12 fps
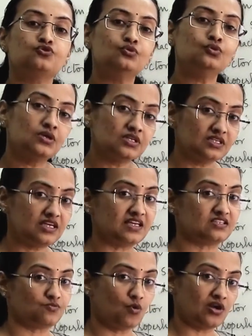to the
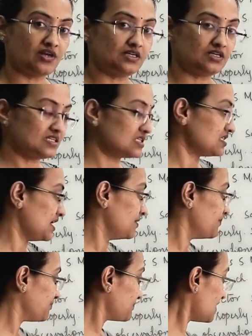small
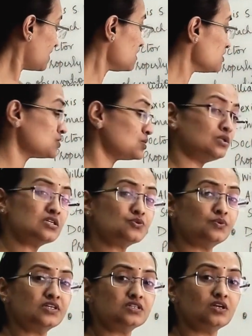intestine. So these
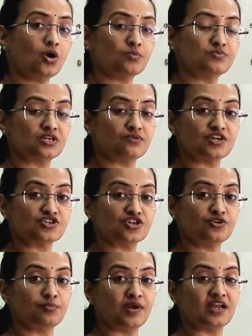were the
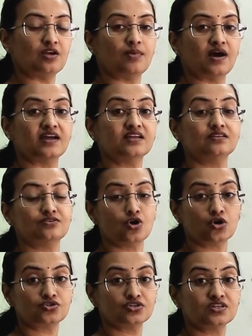observation made by the
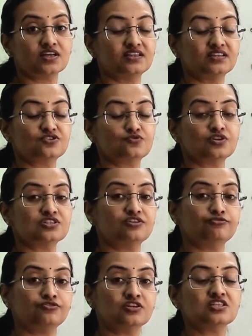doctor, and this was the
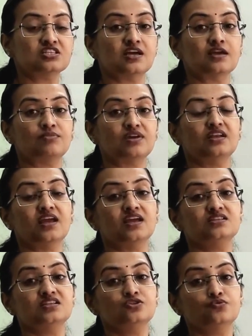first time in
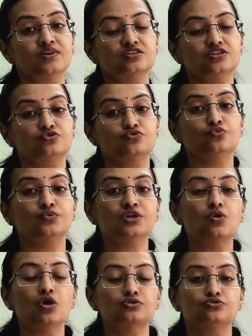1822 we
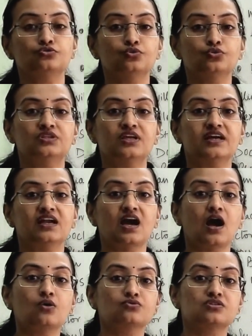got to know that
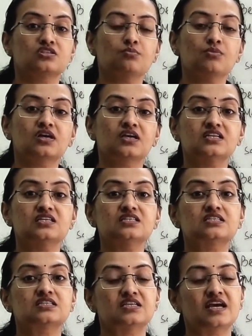how stomach
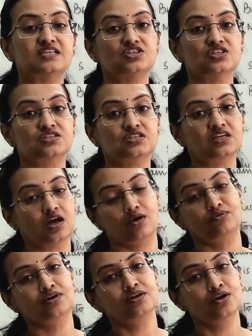is digesting
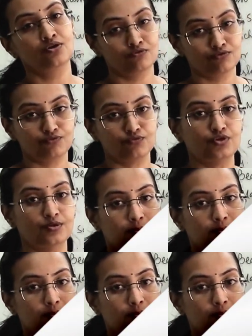our food.